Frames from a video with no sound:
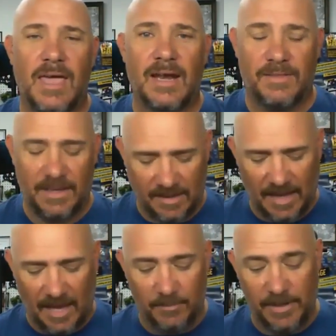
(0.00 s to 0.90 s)
And I think that
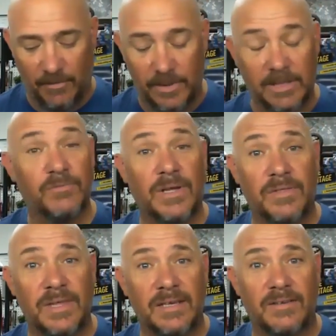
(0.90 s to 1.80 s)
that'll be a really
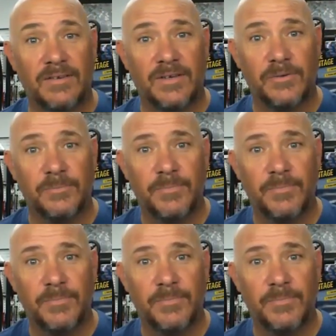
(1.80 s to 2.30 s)
fun thing to do.